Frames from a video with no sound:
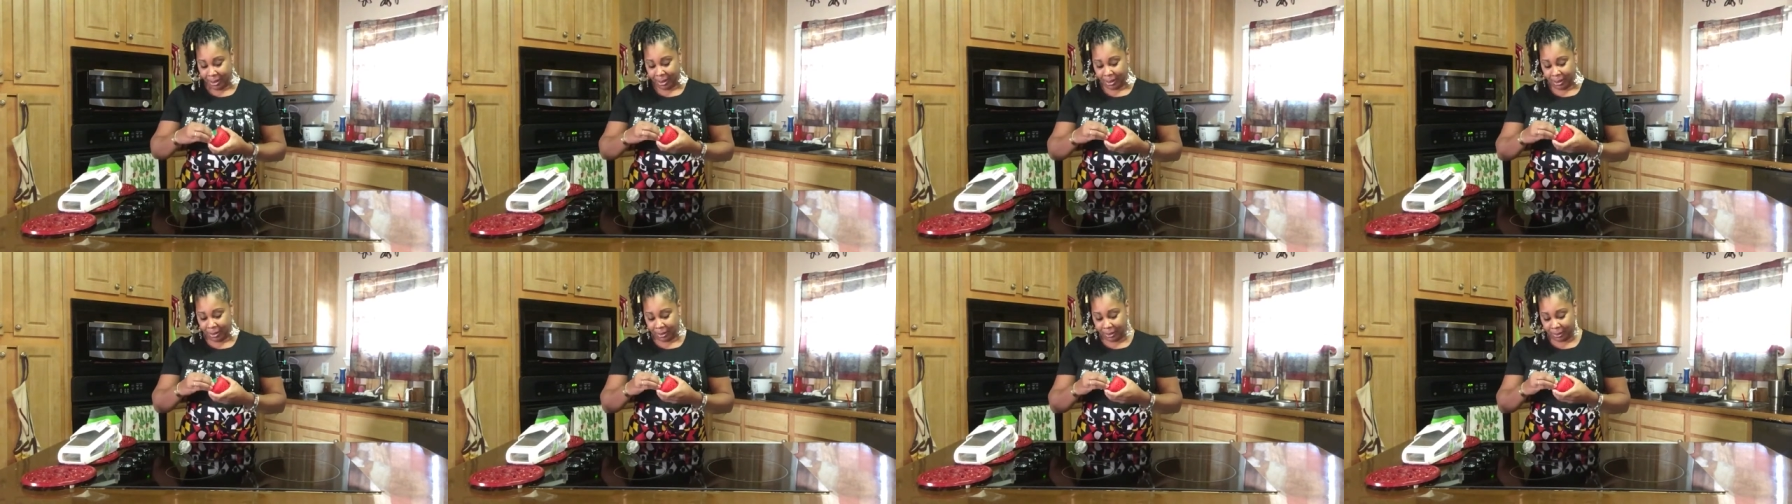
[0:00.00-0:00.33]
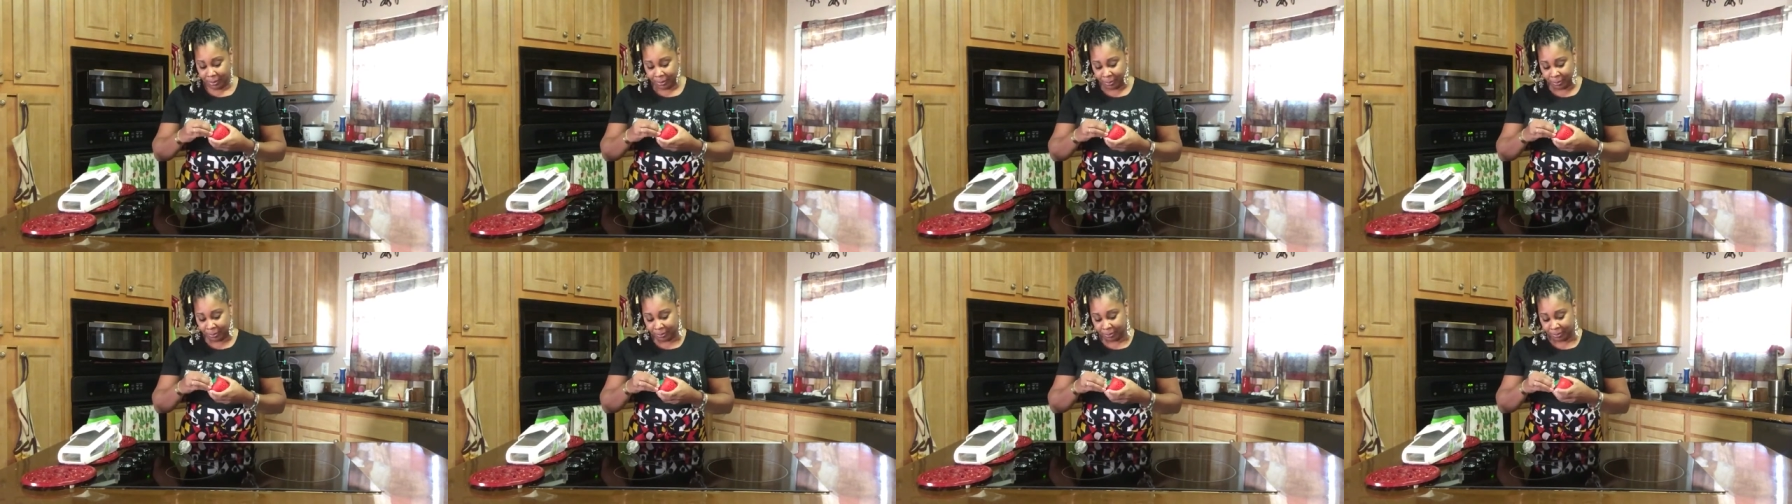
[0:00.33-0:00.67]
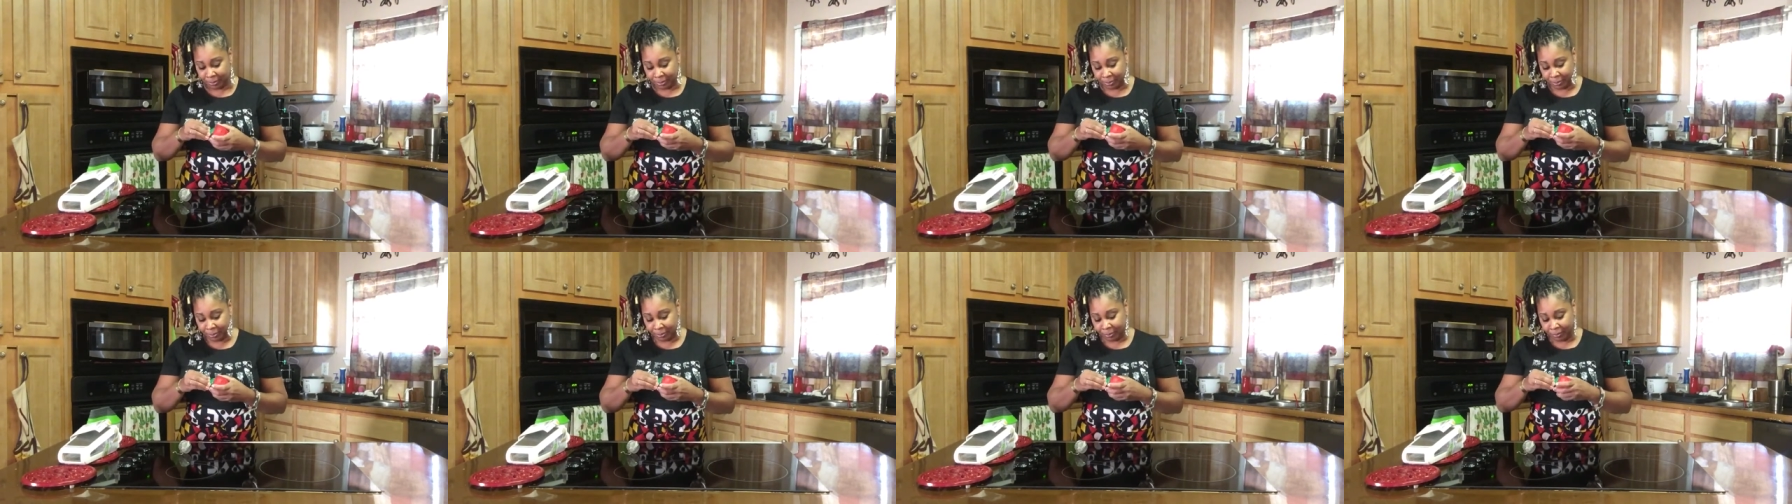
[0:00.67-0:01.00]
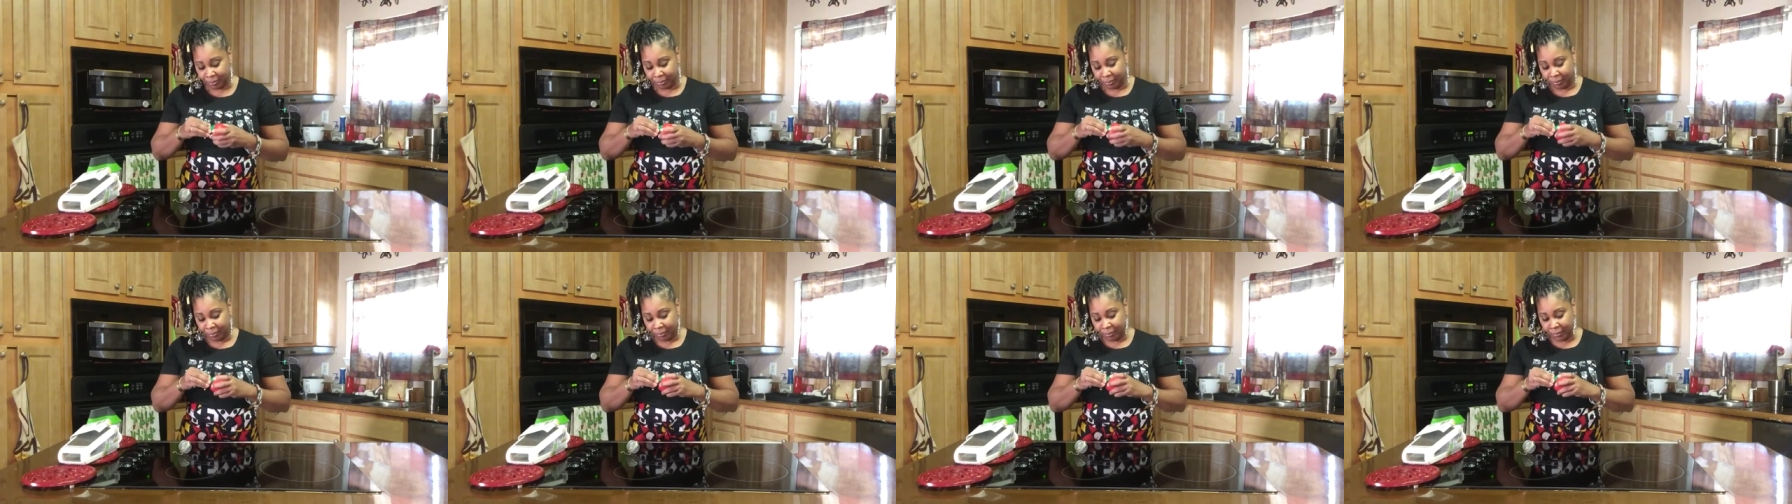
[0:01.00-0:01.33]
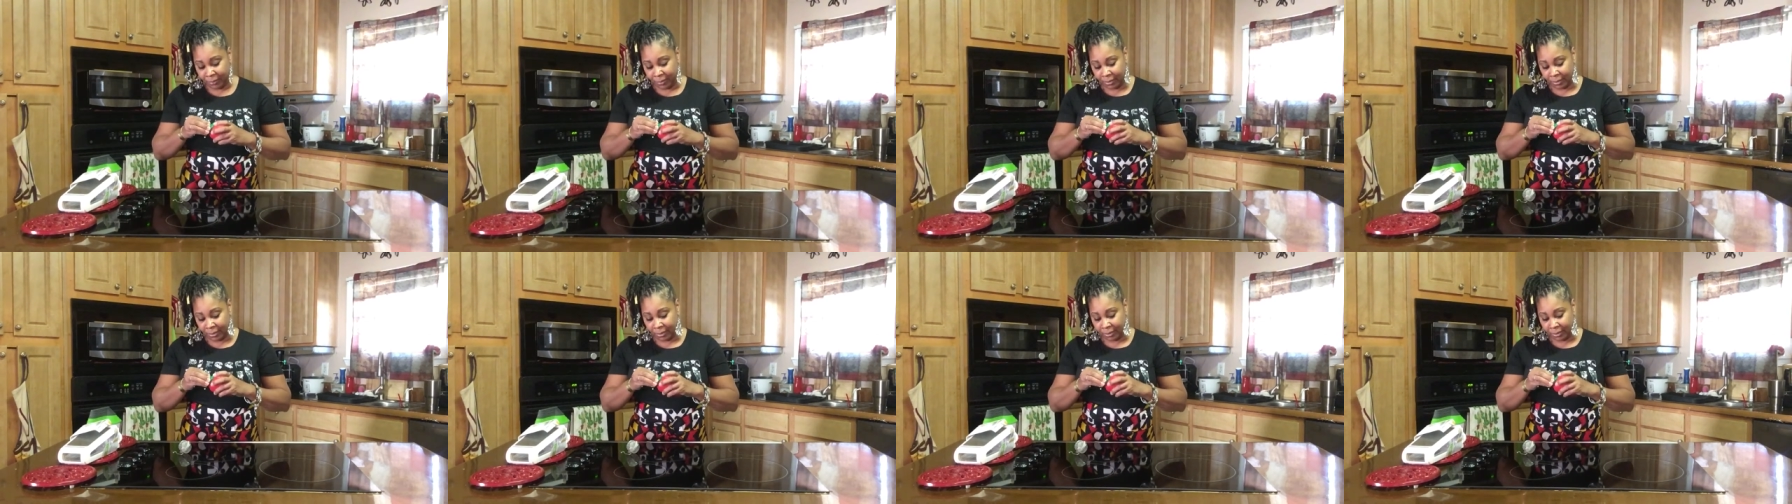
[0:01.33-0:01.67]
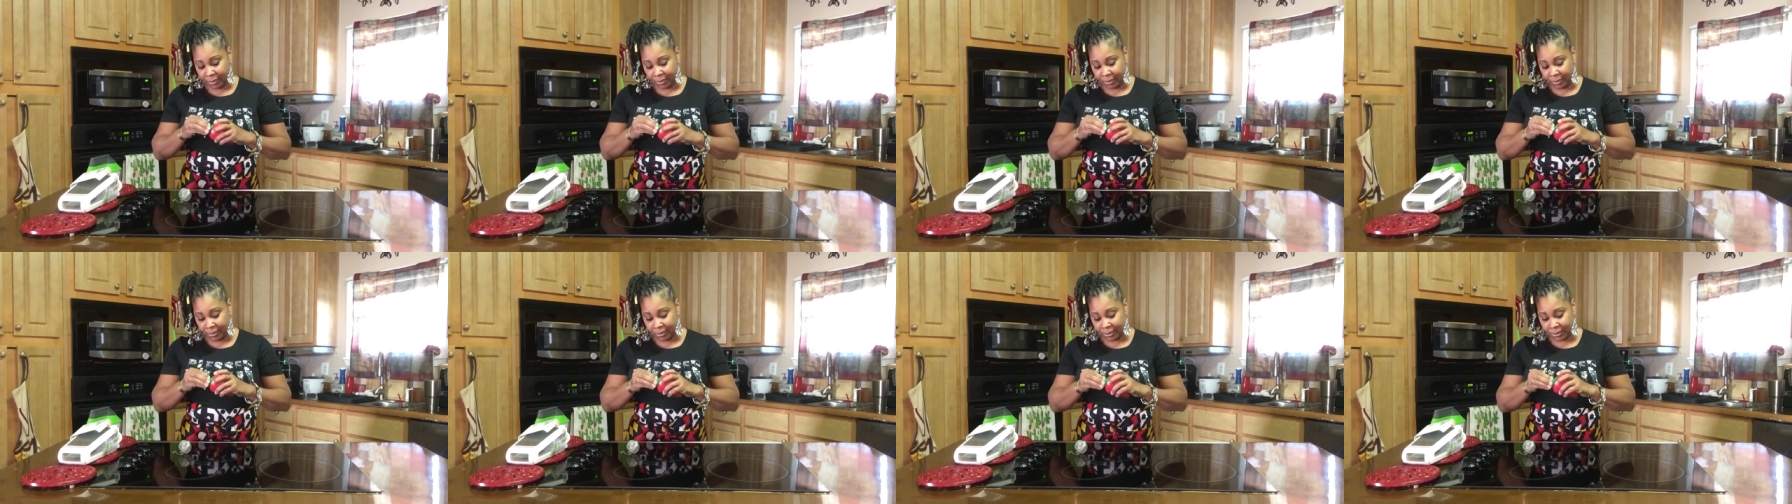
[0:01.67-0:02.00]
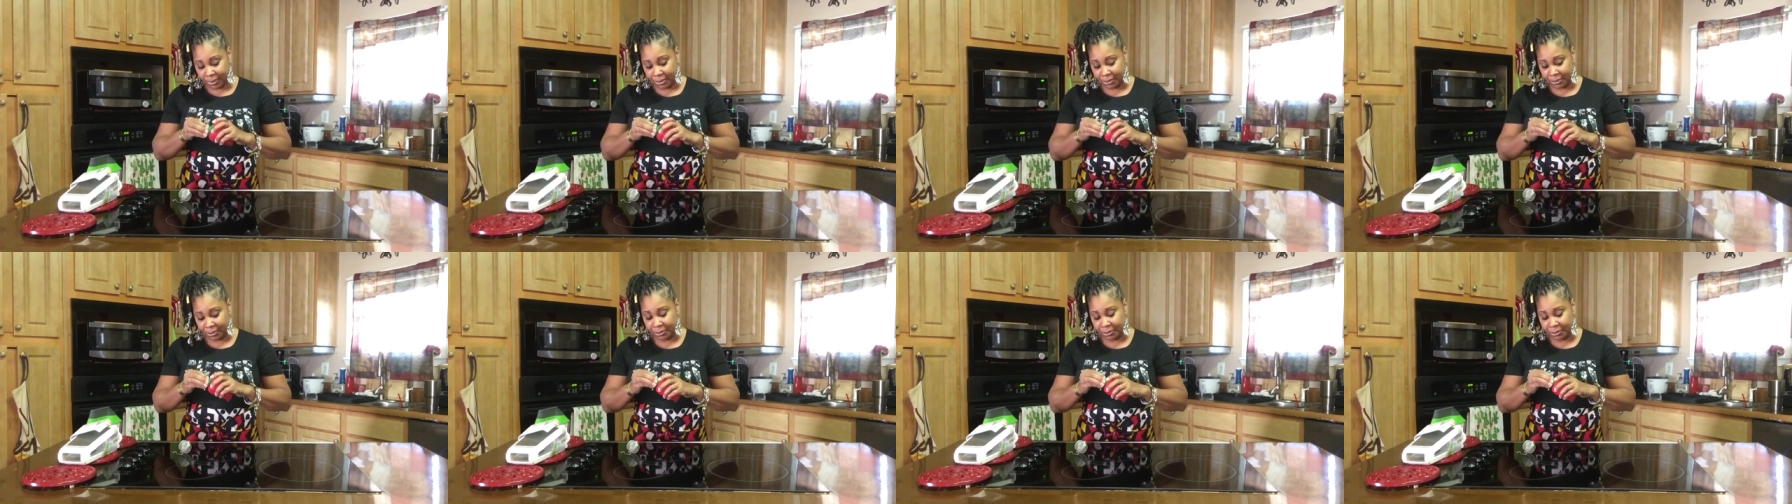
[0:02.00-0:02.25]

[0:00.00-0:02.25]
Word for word: um shoot,